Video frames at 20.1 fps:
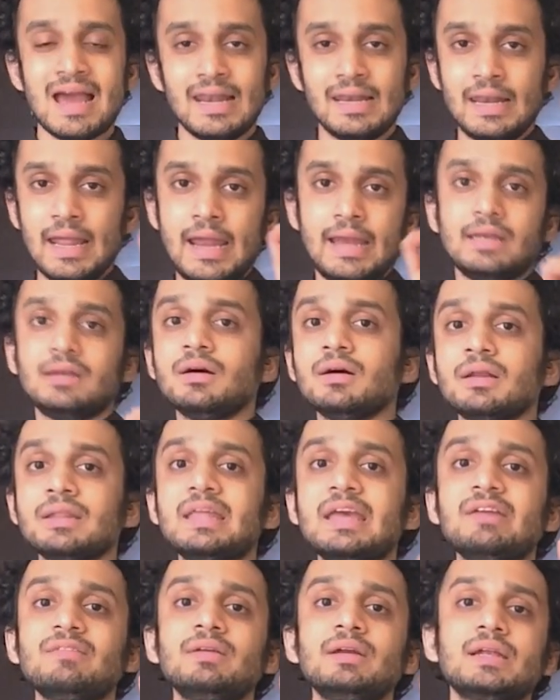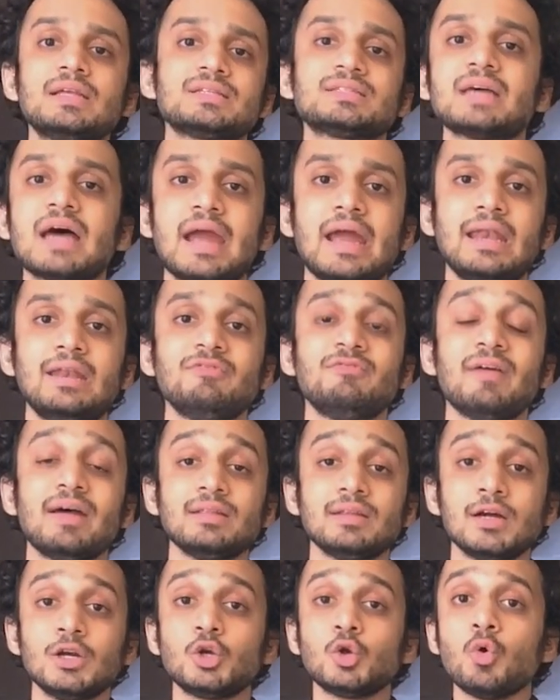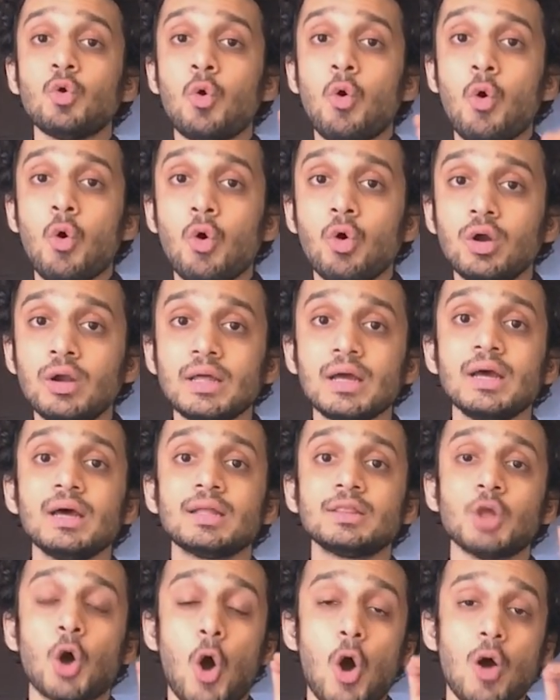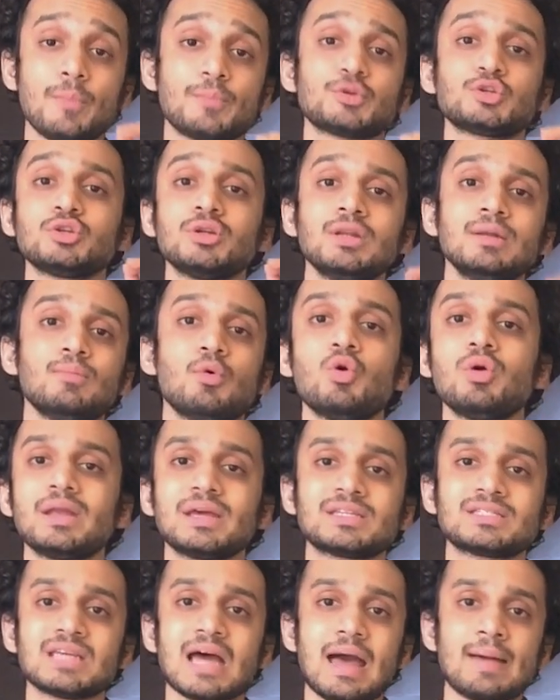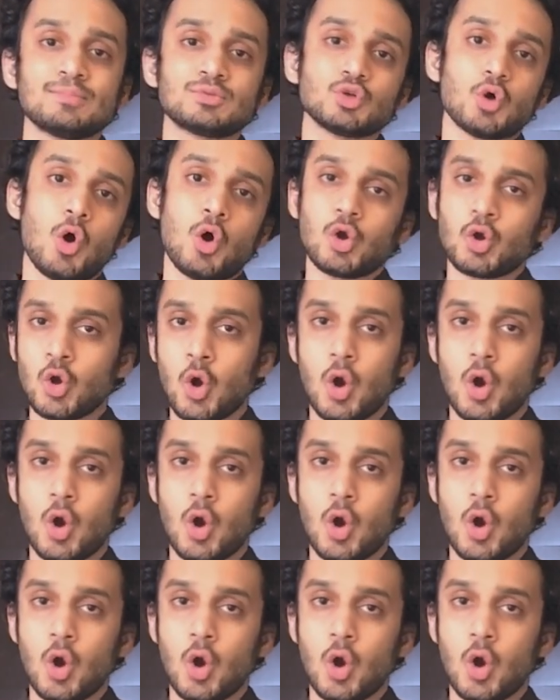Later, they will decide whether to hold the optional board exams or